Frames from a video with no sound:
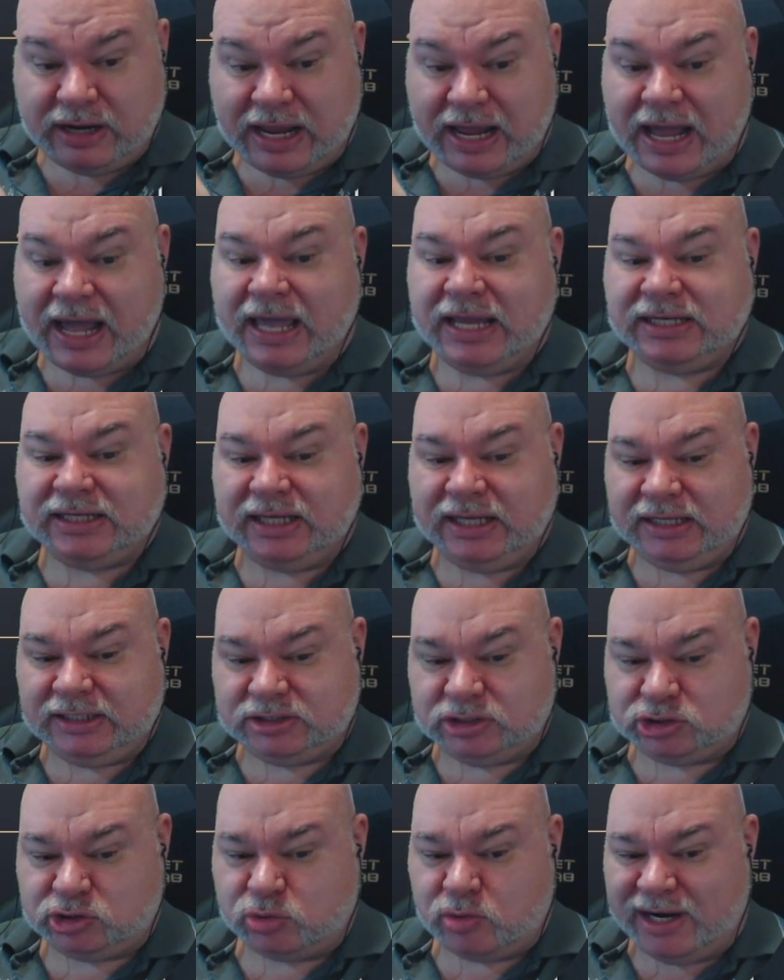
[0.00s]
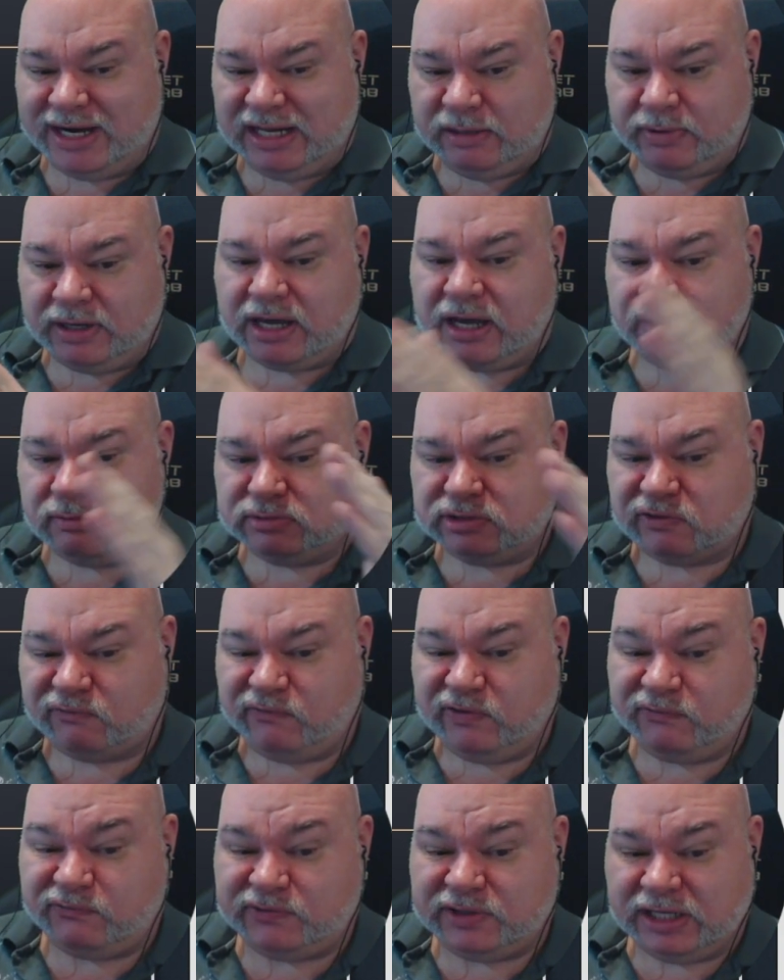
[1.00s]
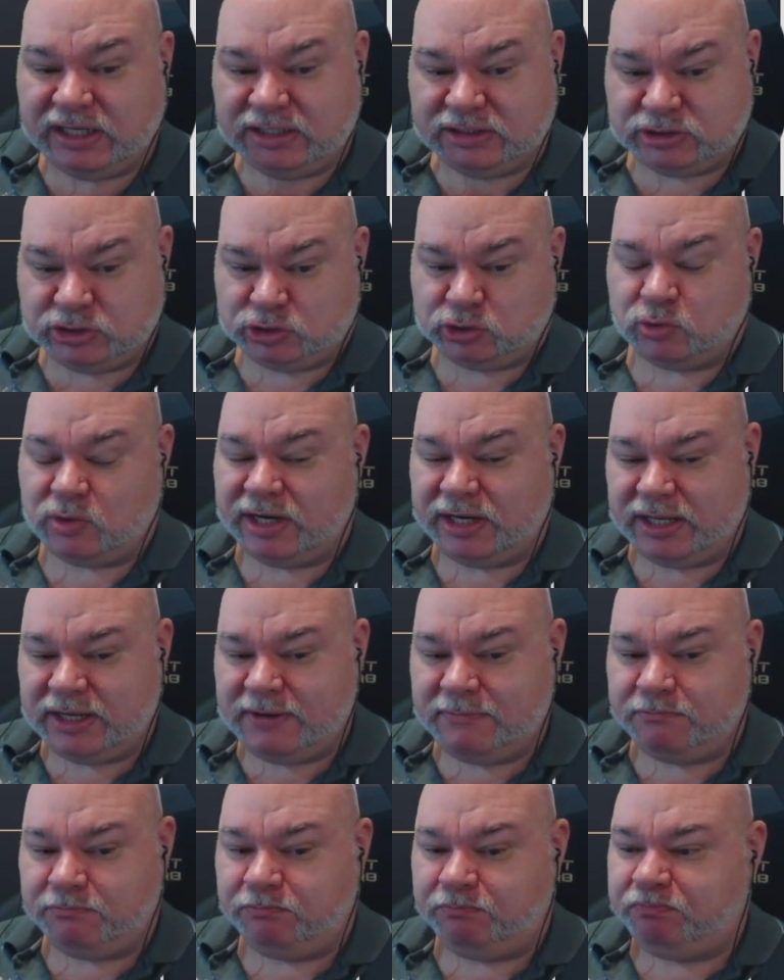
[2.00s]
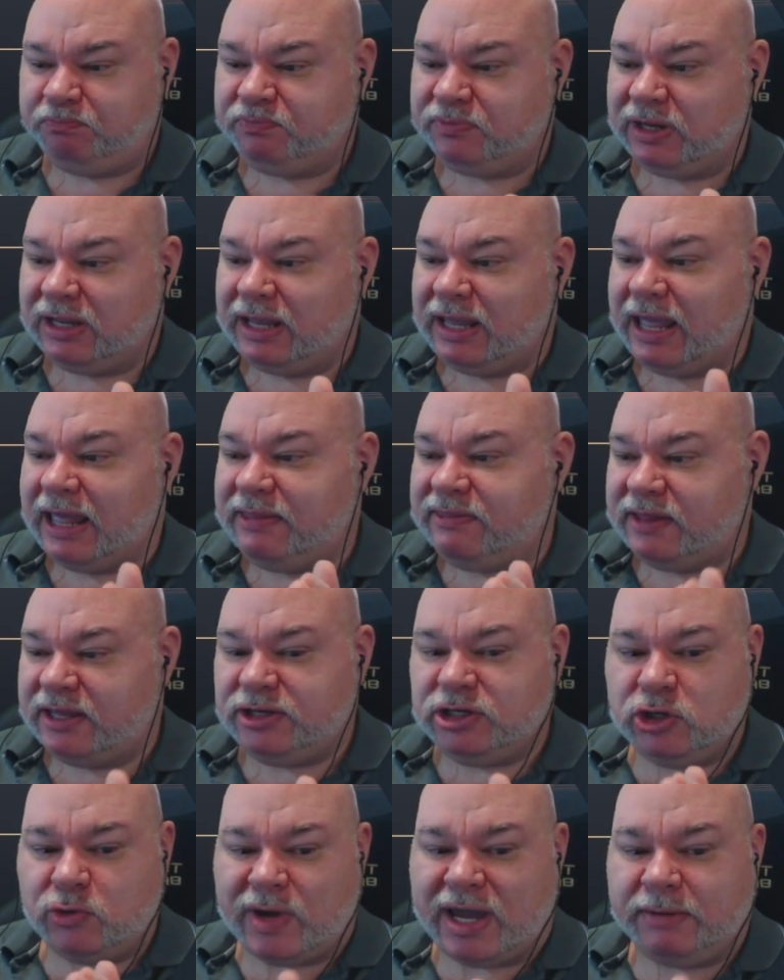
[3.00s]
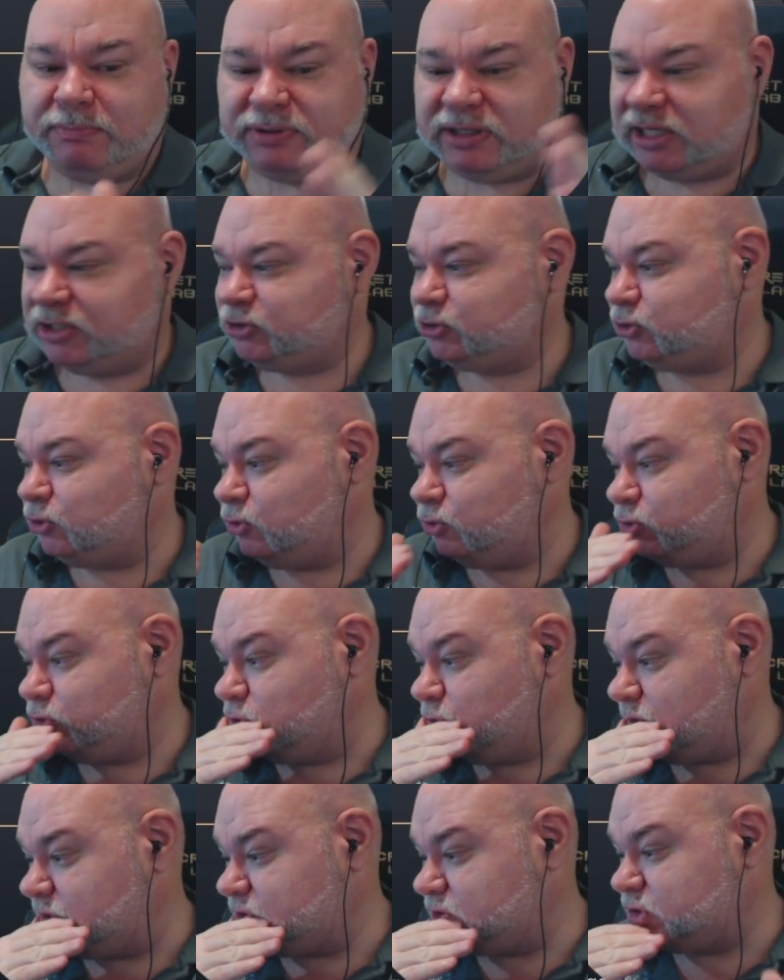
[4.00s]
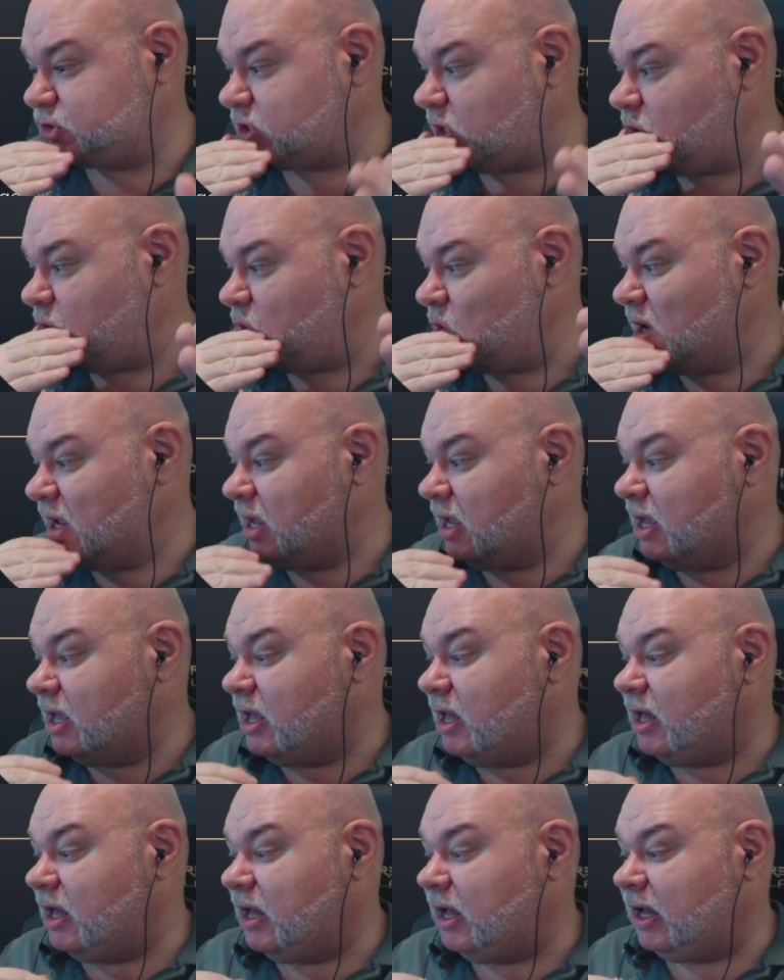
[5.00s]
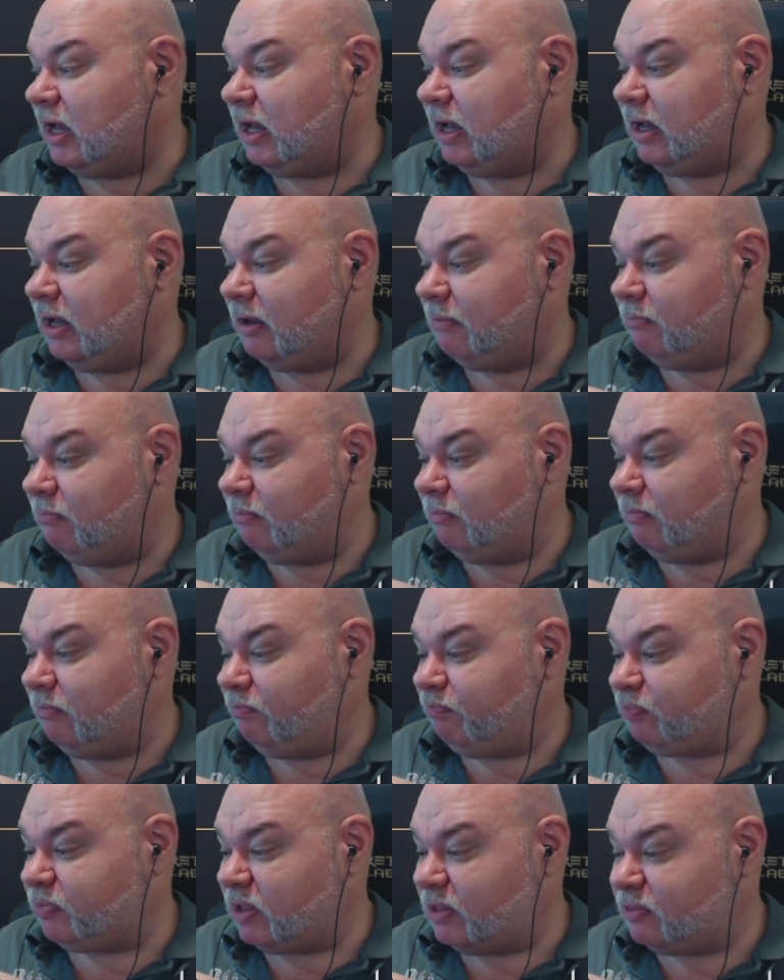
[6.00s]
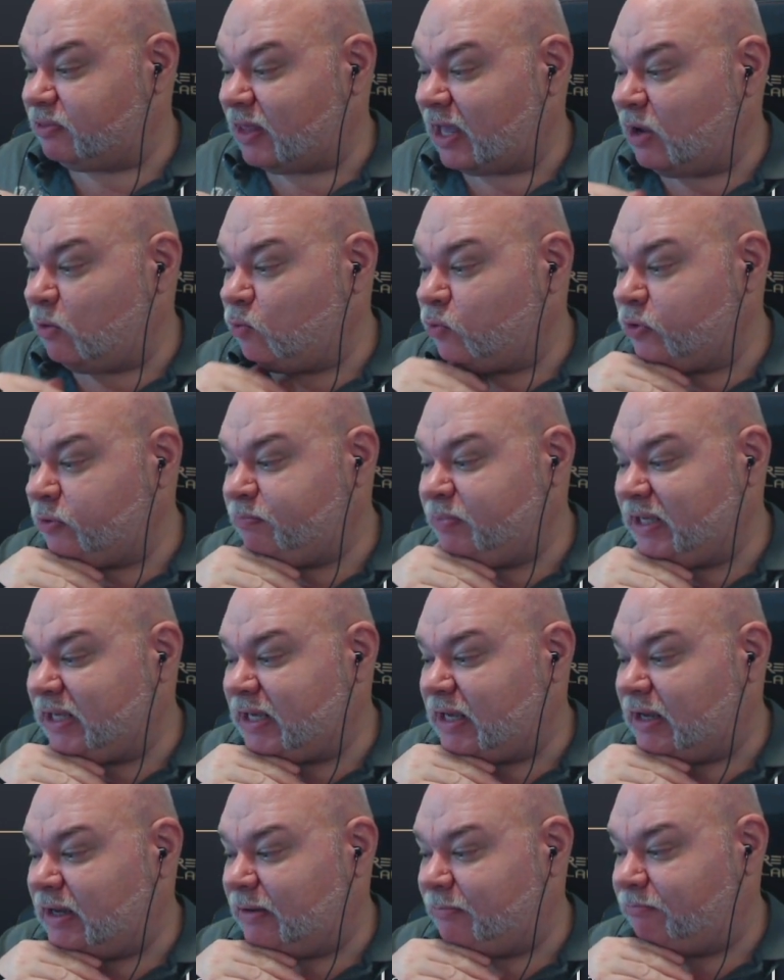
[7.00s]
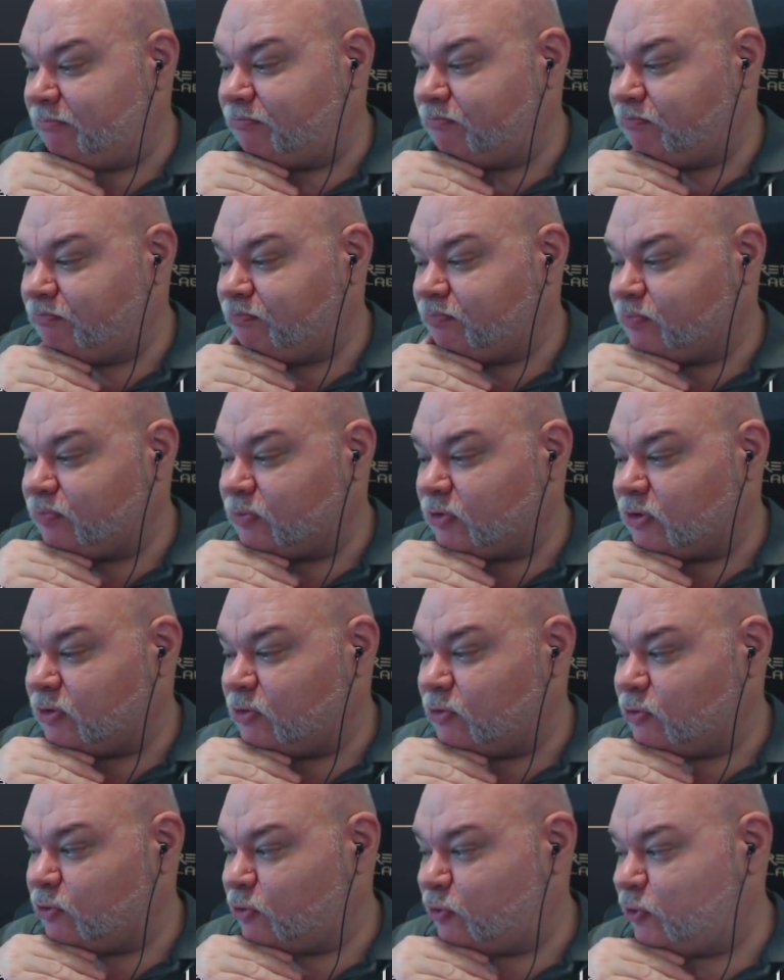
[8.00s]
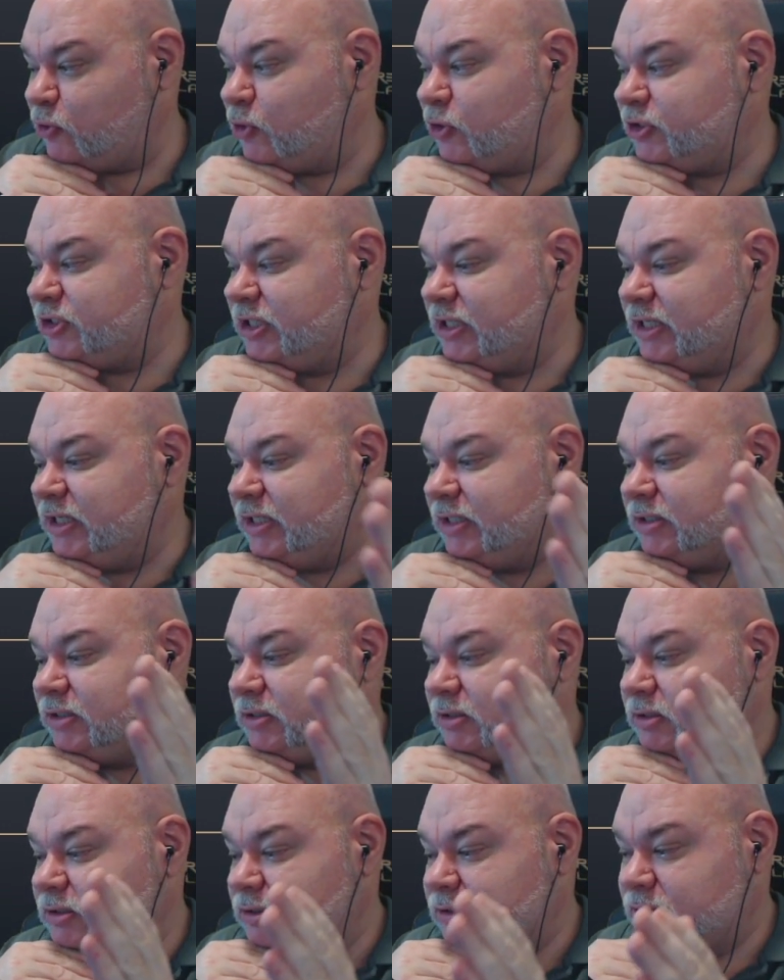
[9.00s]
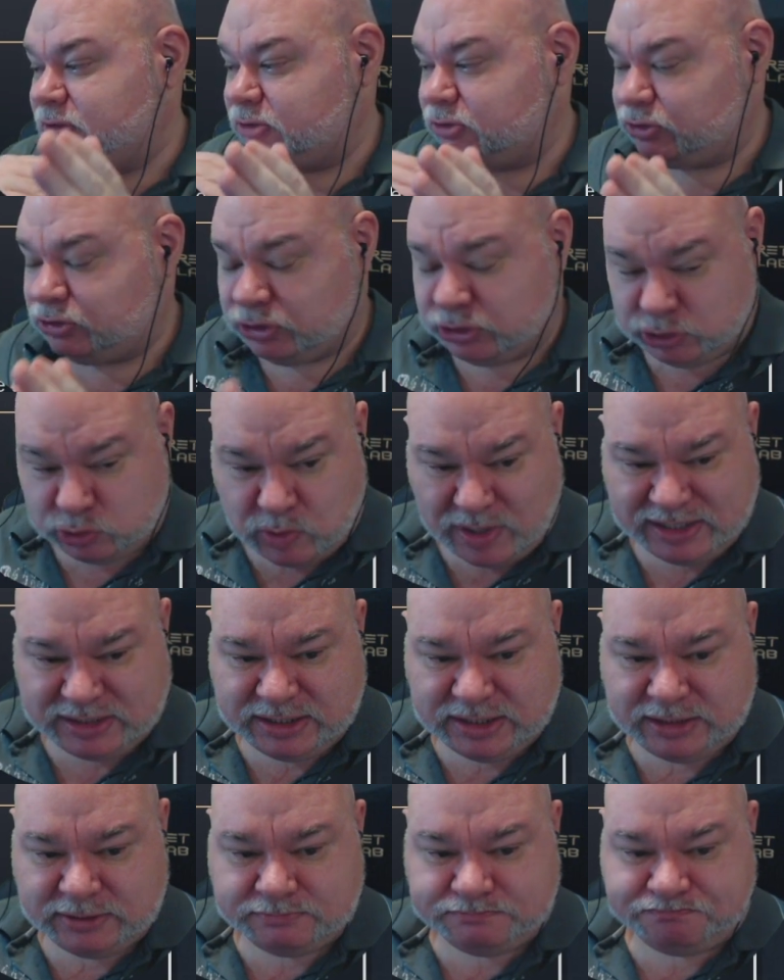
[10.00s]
18 to 20 becomes 15 to 20, and then you add +2 to it. So that would become 13 to 20